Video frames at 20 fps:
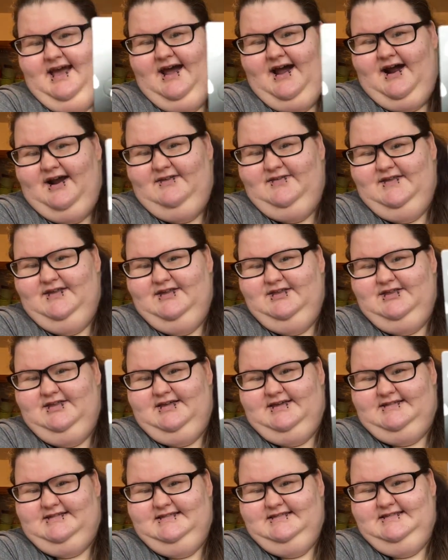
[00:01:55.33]
Aren't these
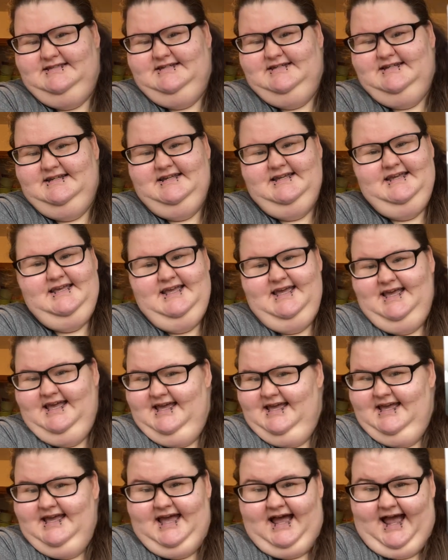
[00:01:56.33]
just
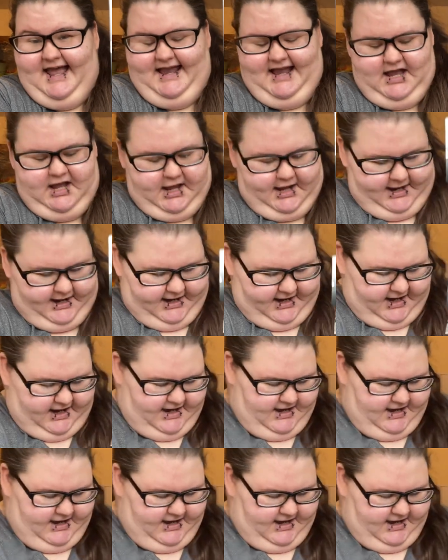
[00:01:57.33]
iconic.